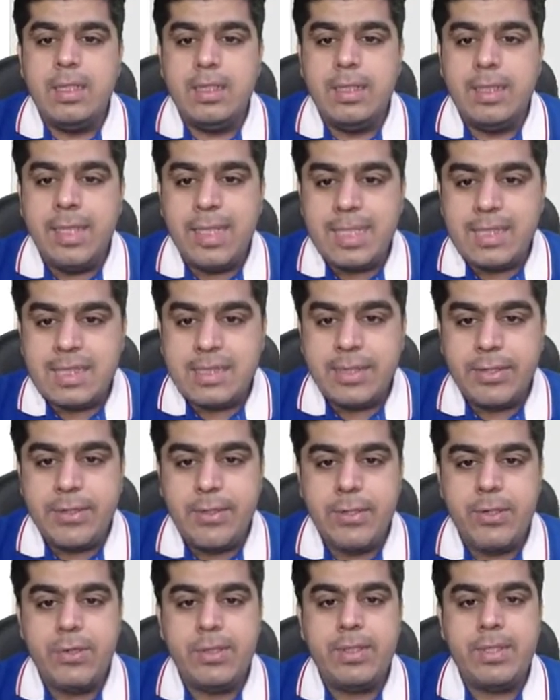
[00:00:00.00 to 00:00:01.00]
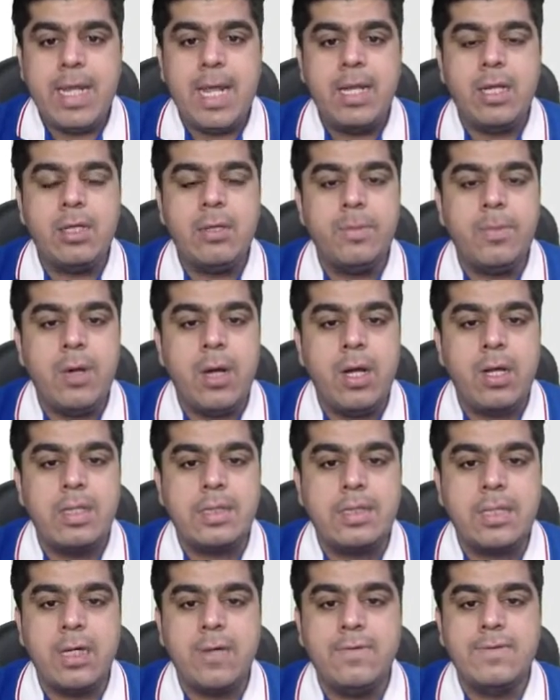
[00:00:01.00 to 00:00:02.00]
This new dialog box
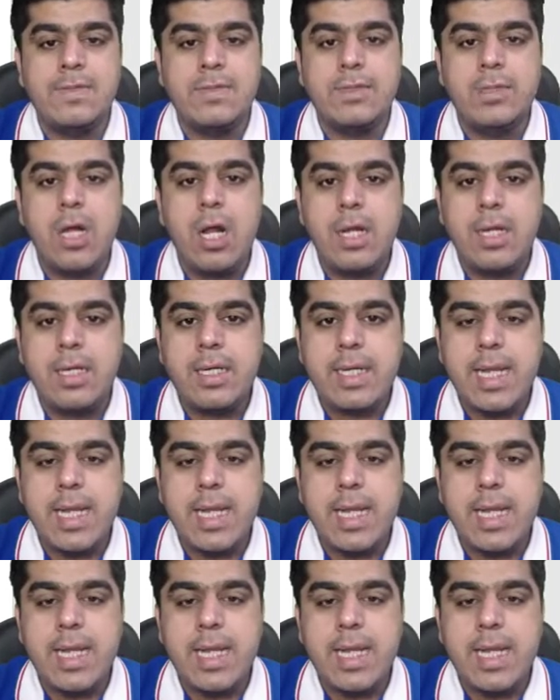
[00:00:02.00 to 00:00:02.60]
of sort